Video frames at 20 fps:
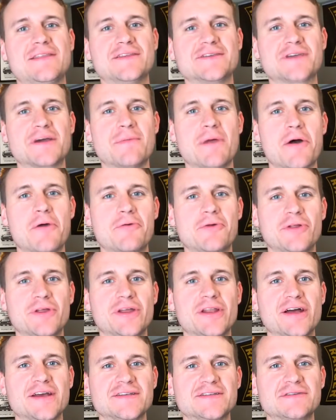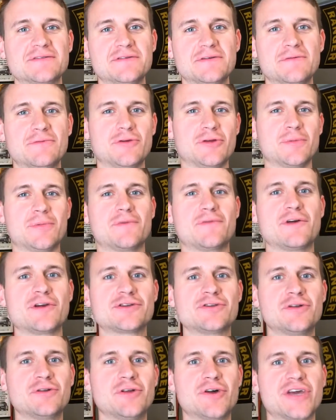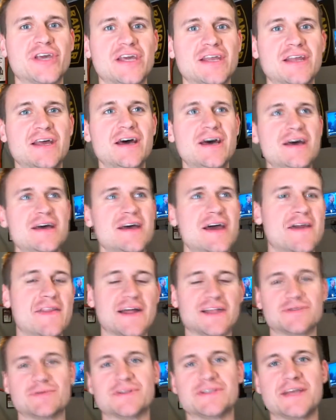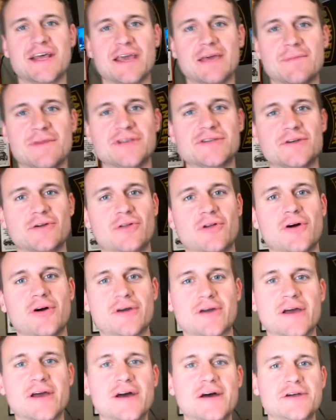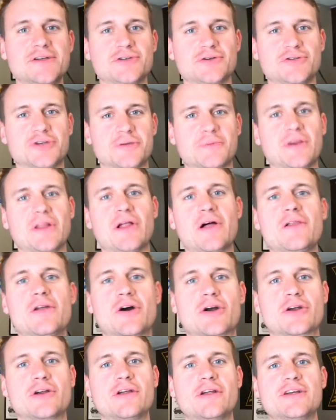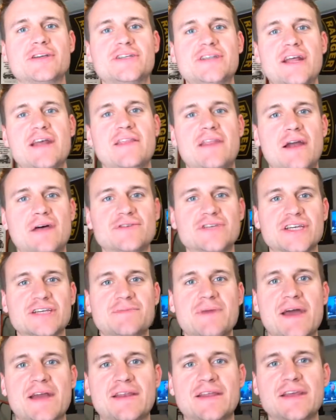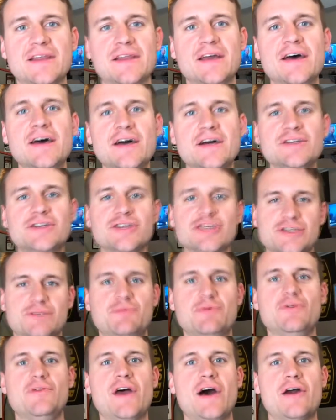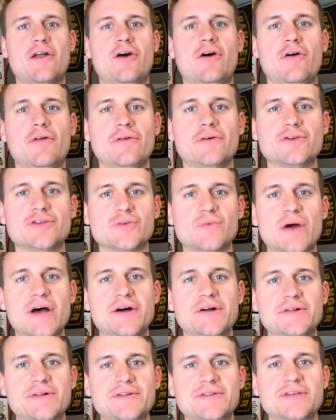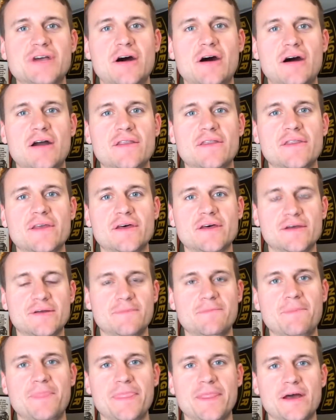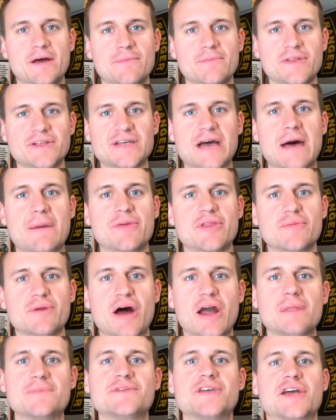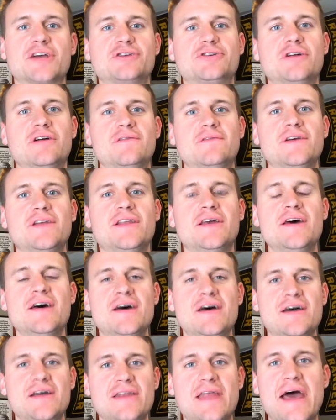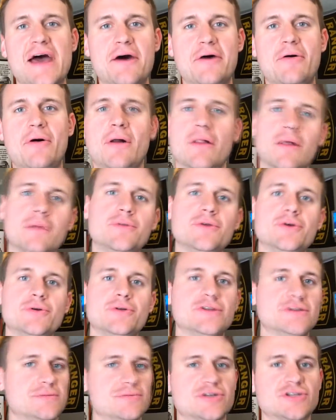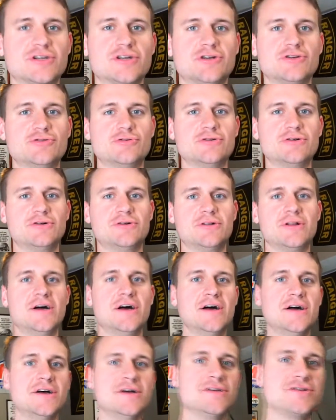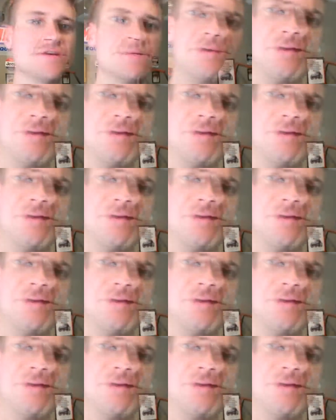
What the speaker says: this come out really nicely and really professional looking, and that's what's taking me so long. So it took me a lot longer yesterday than I was expecting to smooth out all those welds on the top and the bottom section of it. Now all I'm doing is I'm just gonna drill some